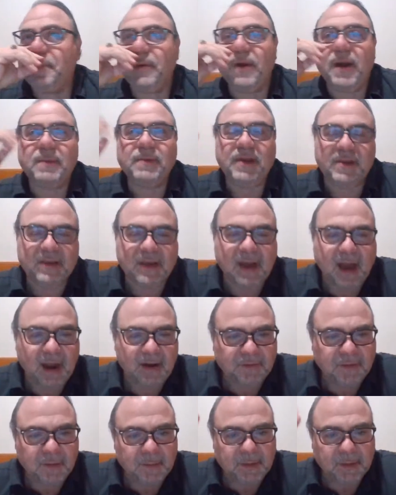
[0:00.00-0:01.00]
probably
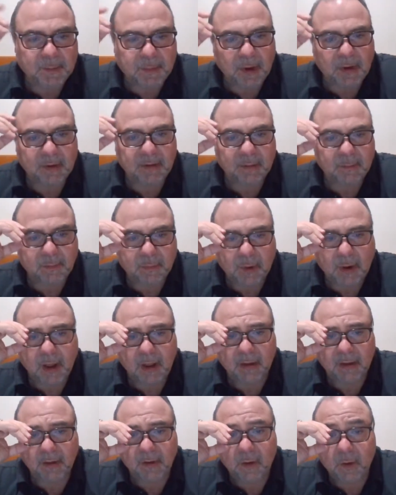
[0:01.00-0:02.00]
aside from the Brooklyn
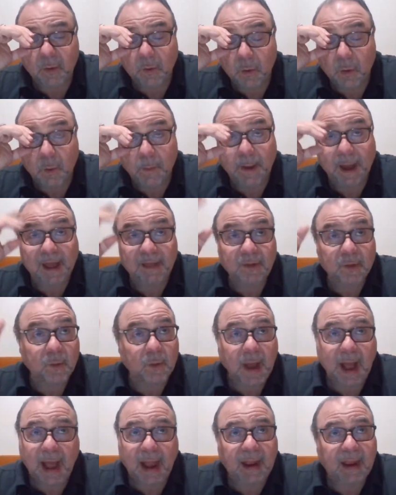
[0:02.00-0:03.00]
Brawler, who by the
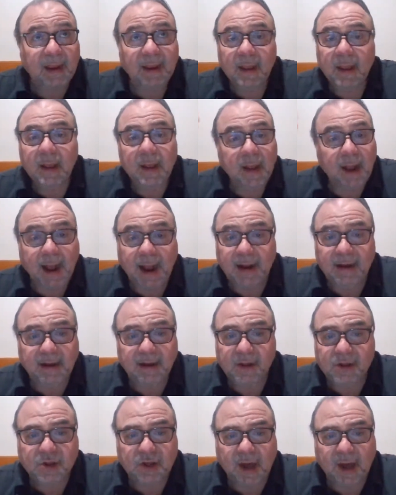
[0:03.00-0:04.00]
way, I
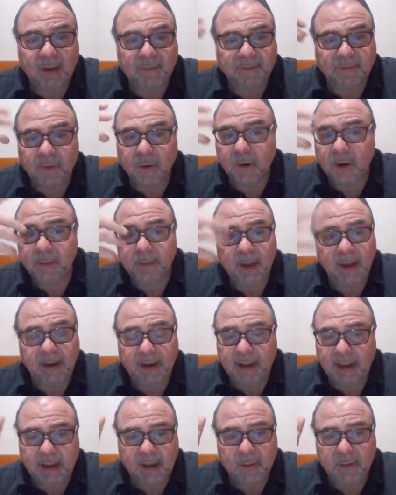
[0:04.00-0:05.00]
did a job for him,
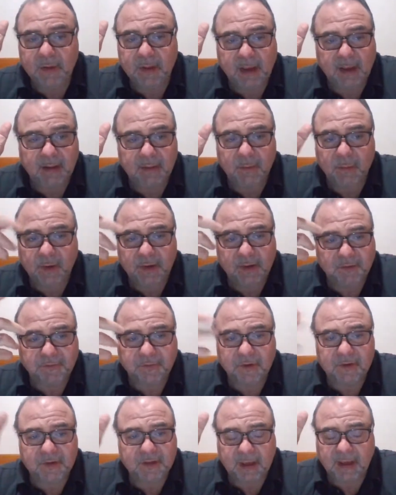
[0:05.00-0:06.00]
and he was, when his
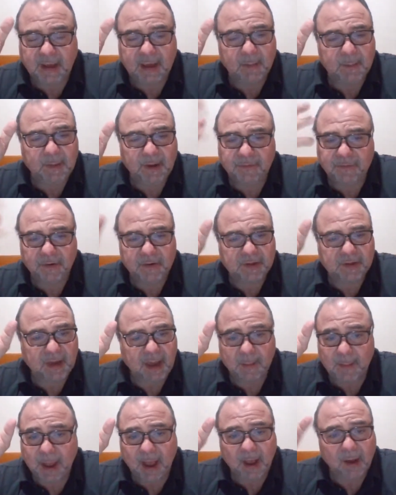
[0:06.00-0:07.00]
first gimmick first
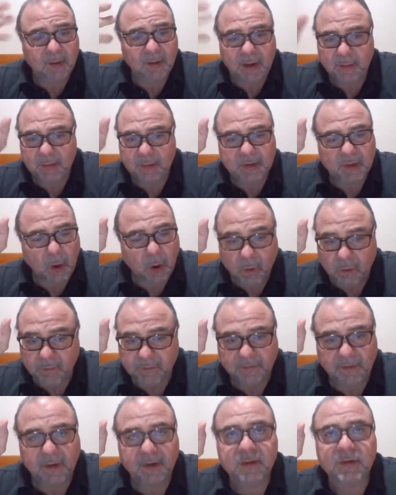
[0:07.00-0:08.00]
came out, he was
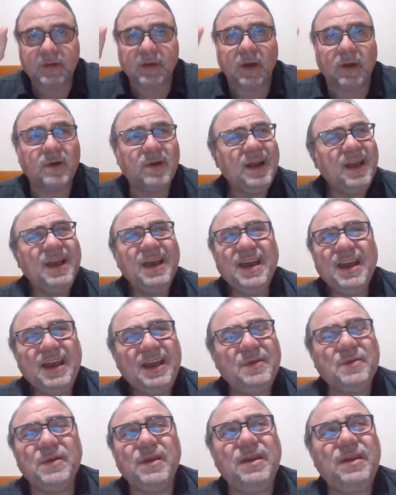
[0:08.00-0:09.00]
over. So,
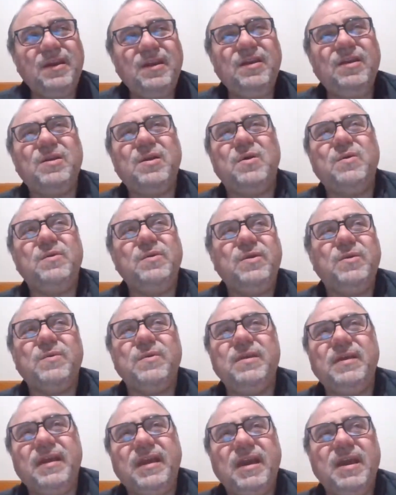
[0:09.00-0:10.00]
you know, you
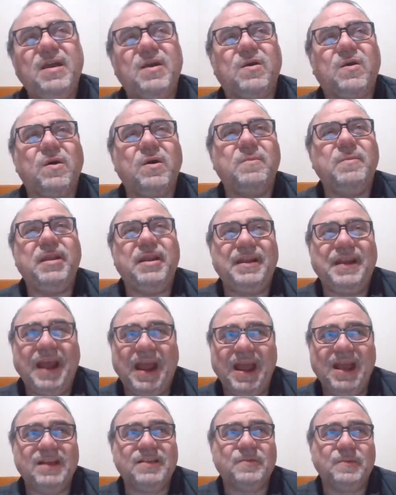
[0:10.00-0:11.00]
really can't call him an
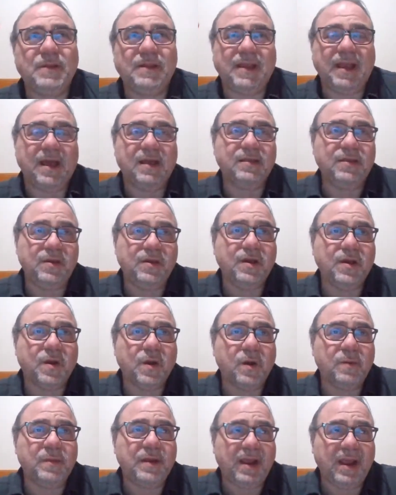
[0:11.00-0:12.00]
enhancement talent. You could
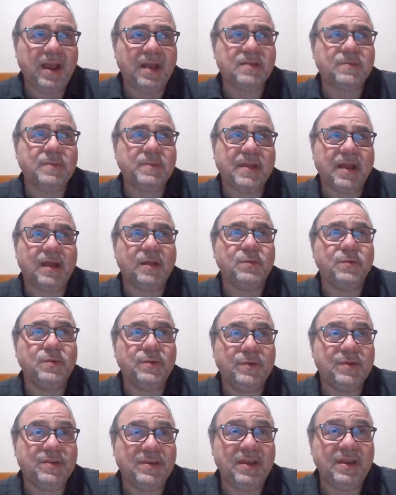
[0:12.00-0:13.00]
call him an enhancement talent when
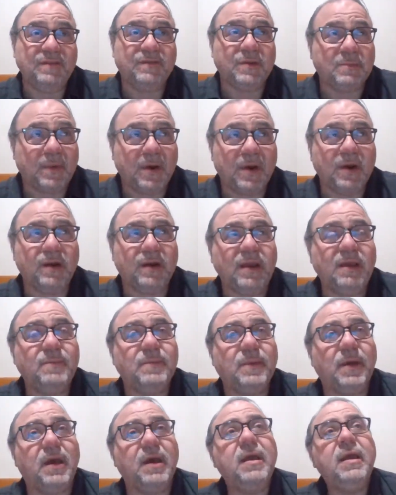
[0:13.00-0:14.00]
he was Steve Lombardi,
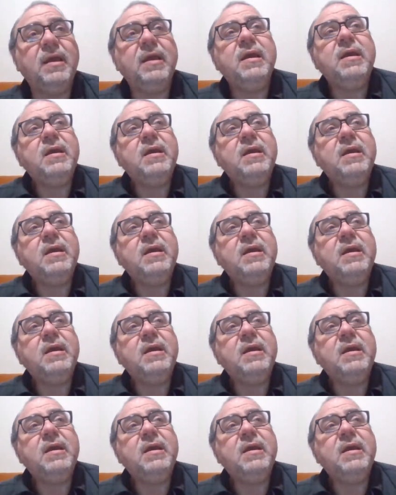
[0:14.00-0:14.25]
but,